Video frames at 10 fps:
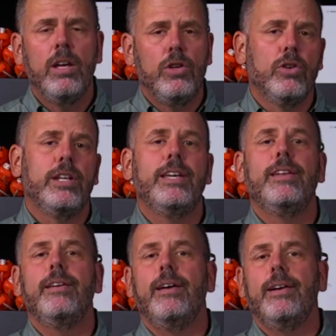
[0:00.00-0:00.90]
you're going to
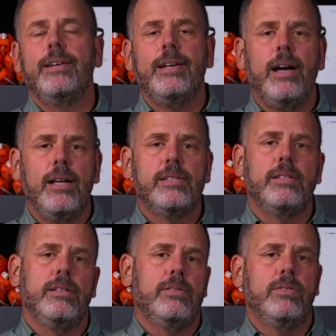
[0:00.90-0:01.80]
get a
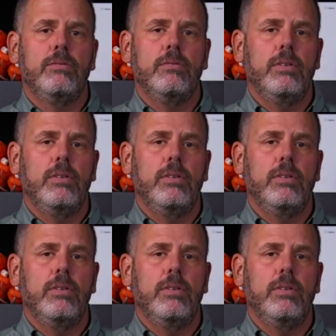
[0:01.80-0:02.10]
constant